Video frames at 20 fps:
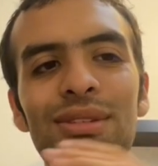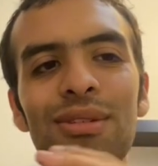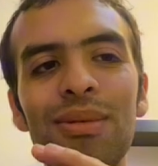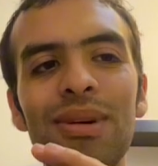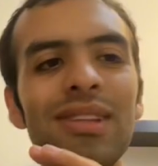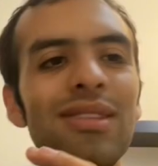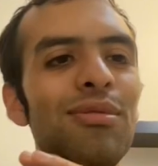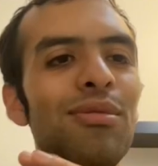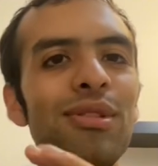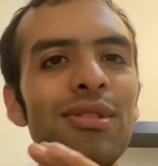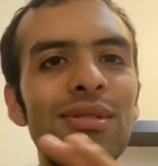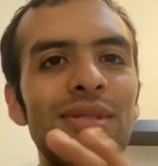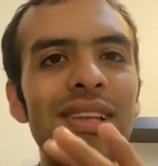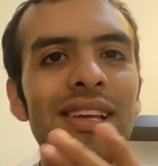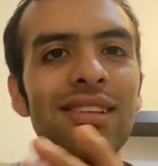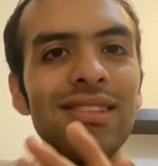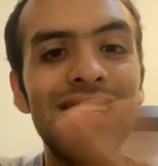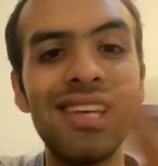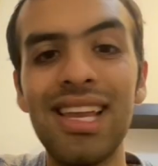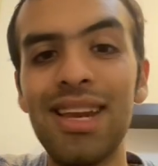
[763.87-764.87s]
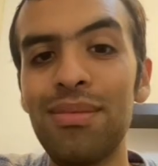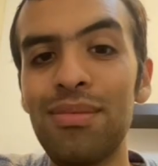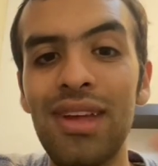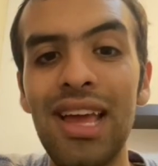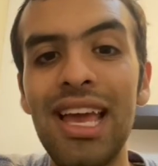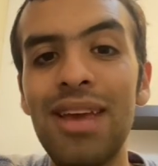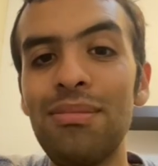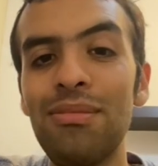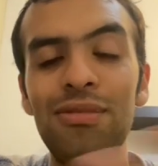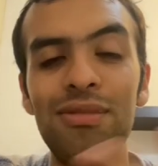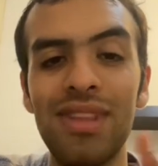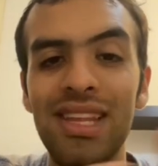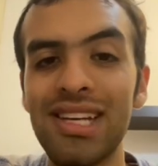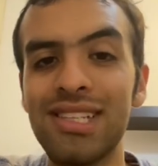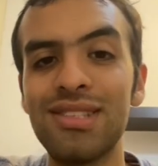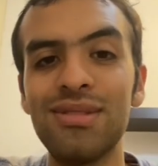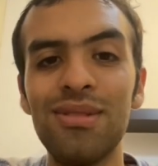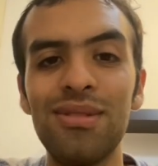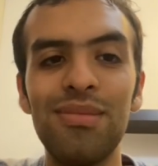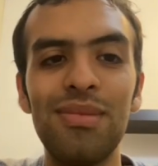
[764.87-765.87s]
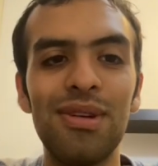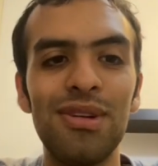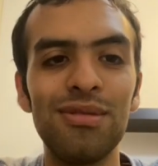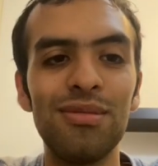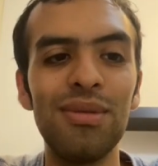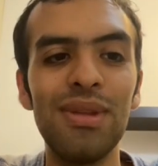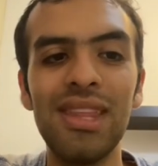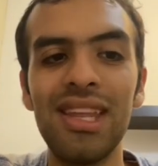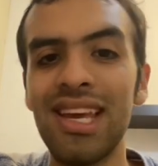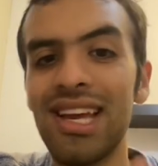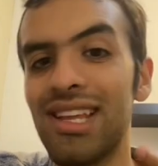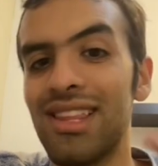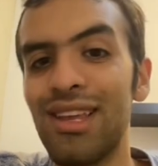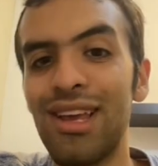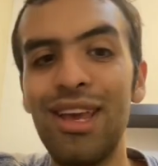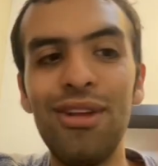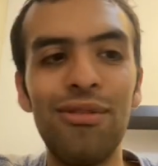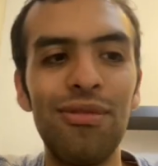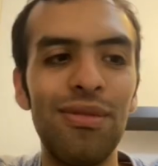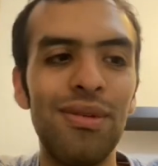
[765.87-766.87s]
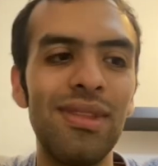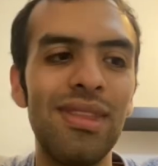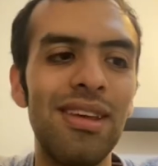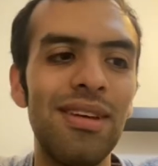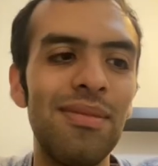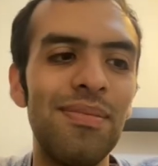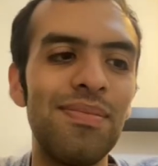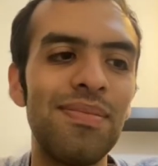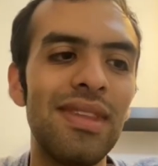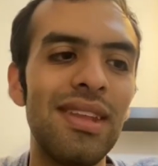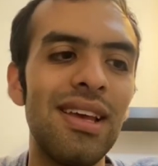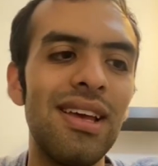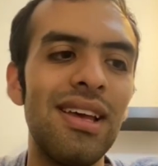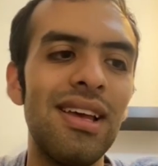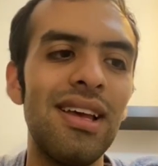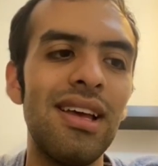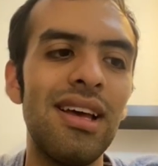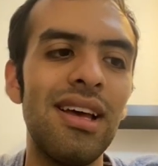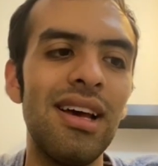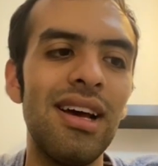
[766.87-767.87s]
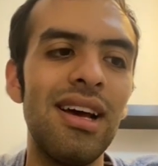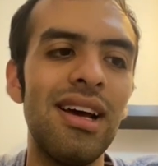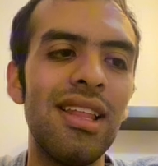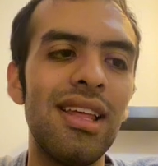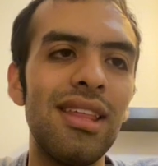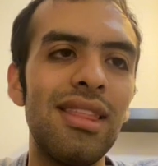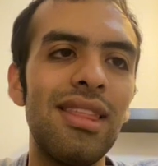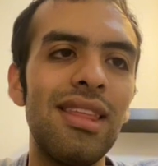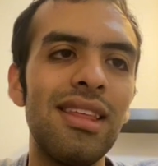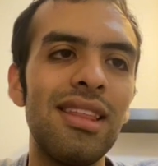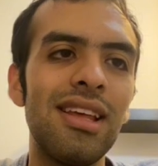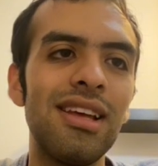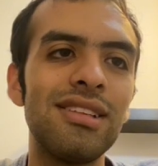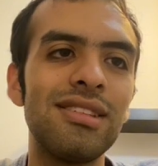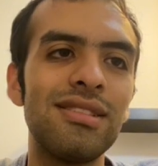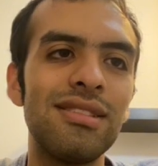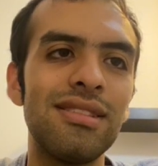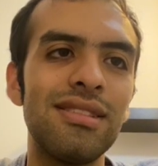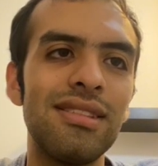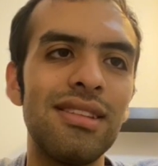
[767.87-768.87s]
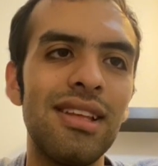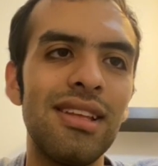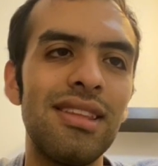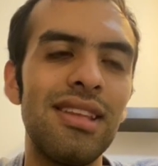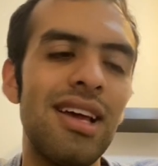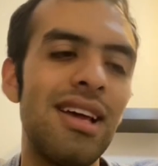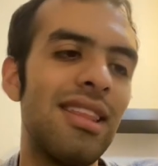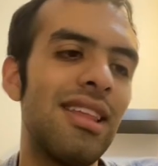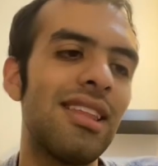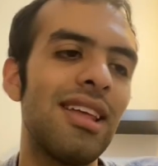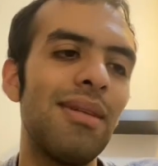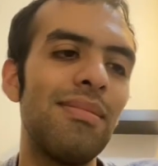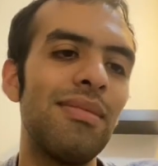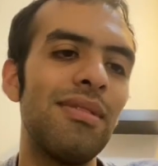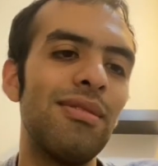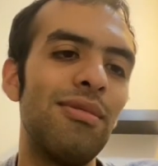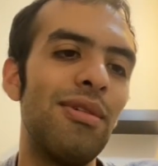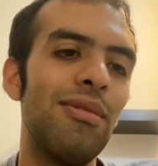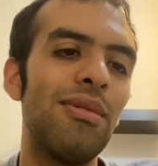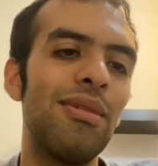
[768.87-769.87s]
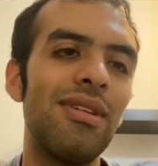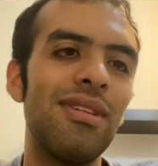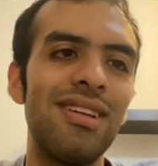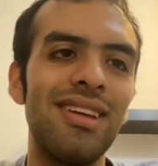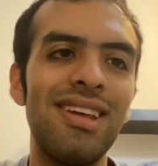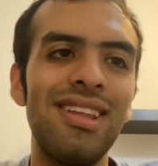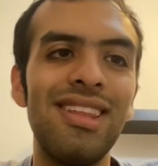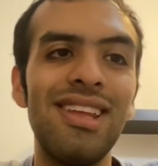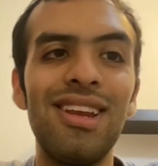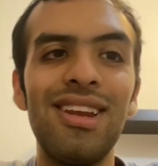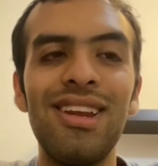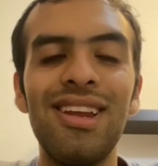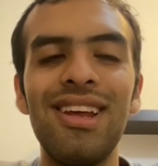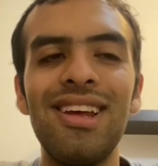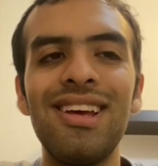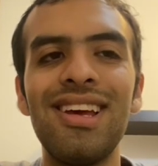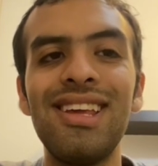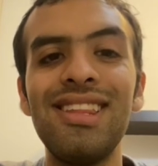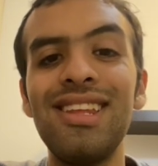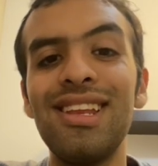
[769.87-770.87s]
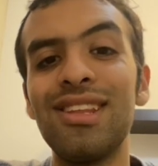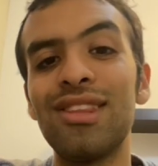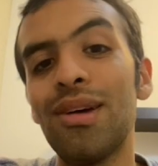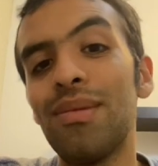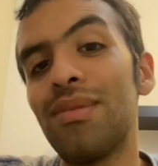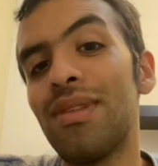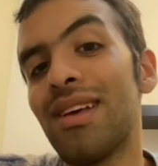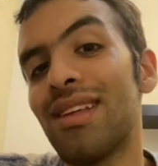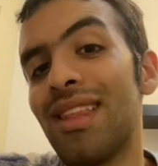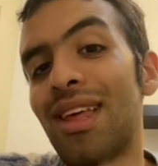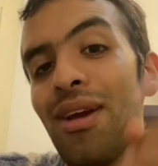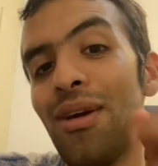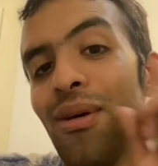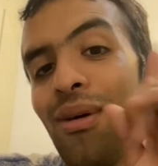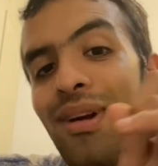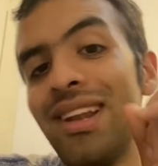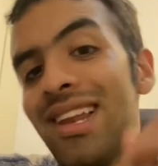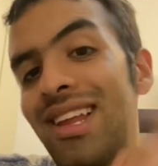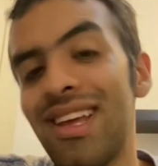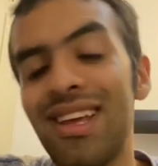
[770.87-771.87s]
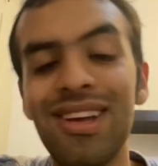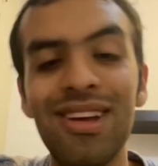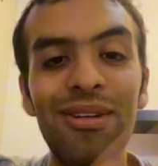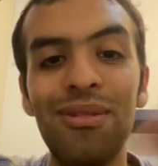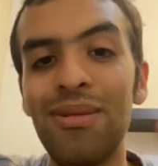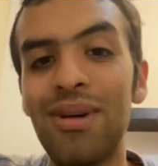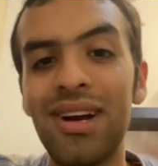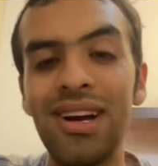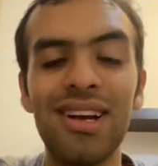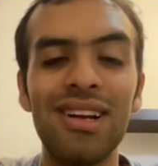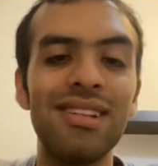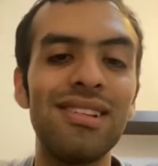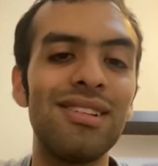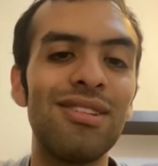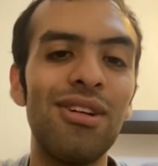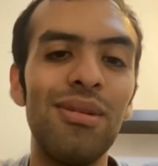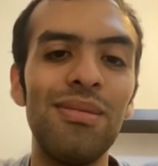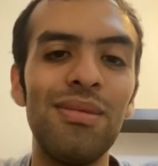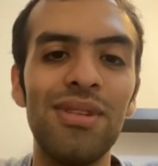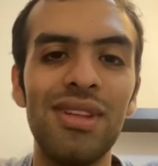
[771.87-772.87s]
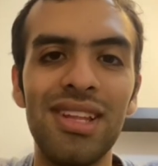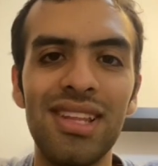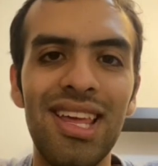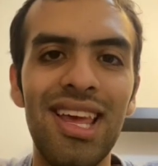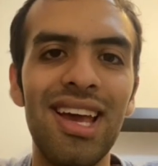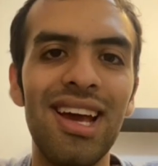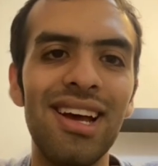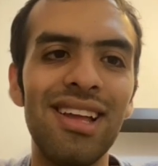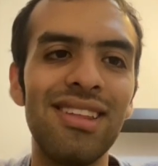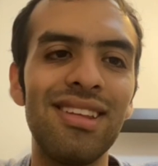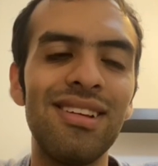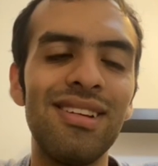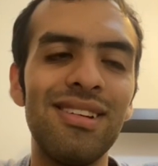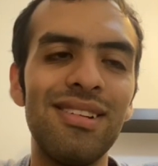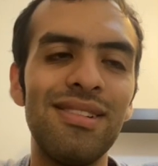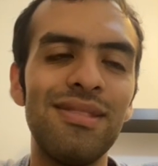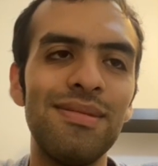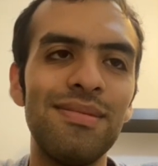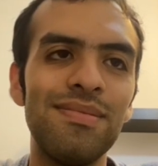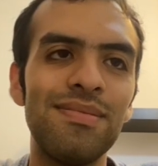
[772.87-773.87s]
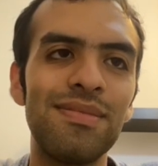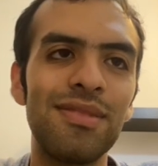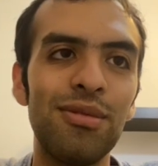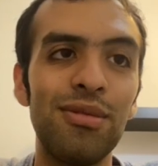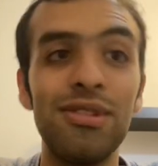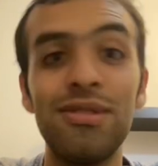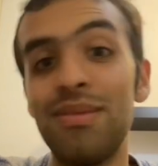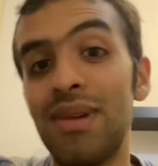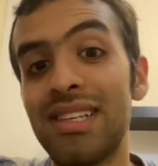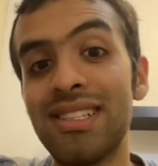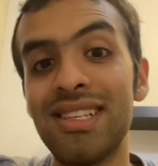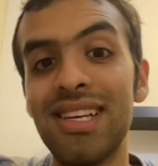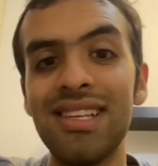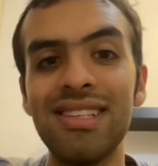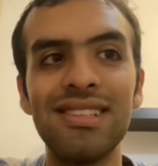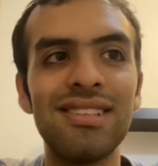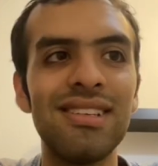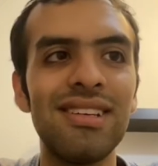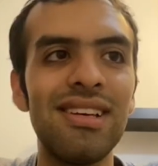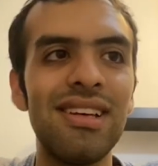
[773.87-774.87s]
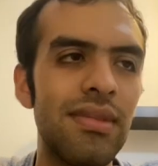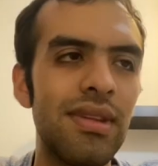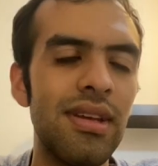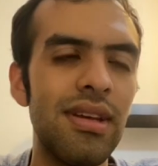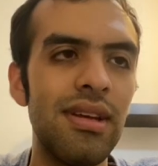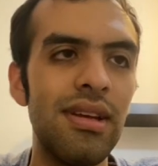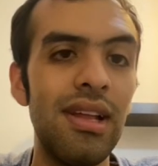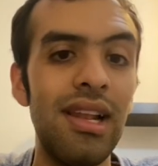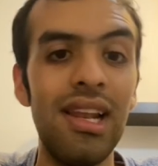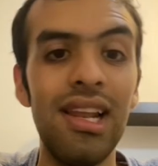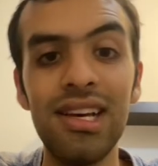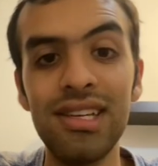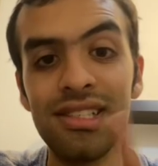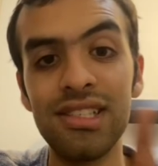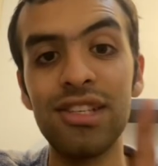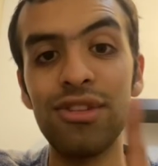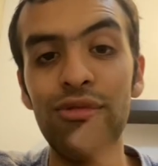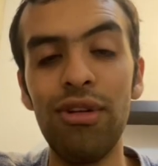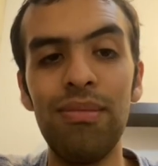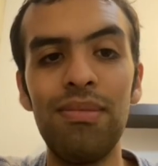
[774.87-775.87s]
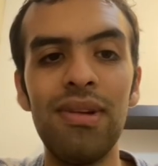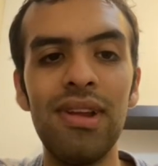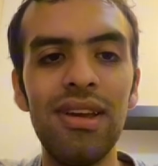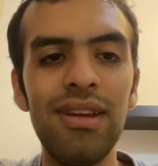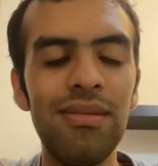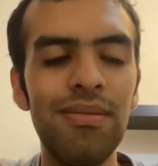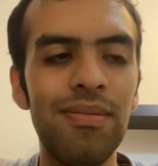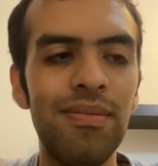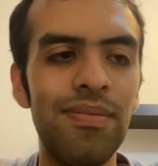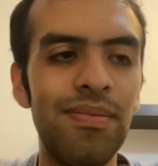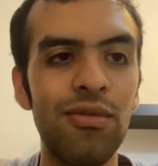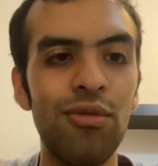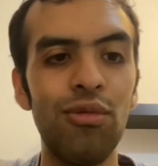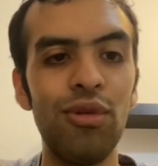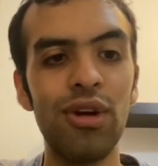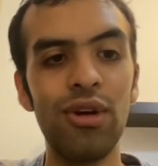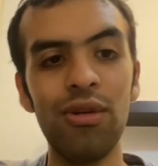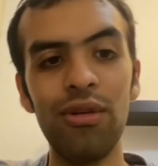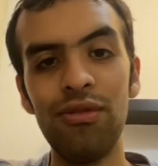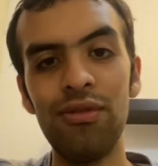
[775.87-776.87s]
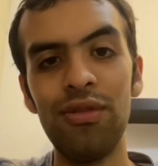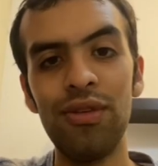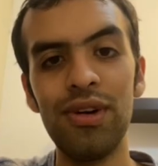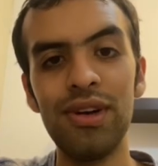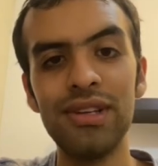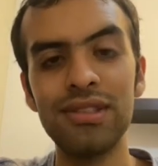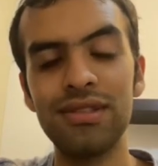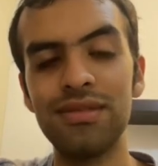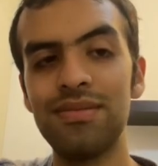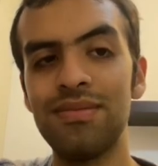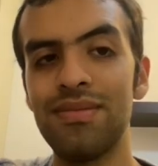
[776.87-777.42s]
what, we should just set up the game next turn because we didn't get the Gearfried. And I think that happened. We won. He didn't top deck the only 1 card combo that he had, which makes sense. Last replay. We're going first.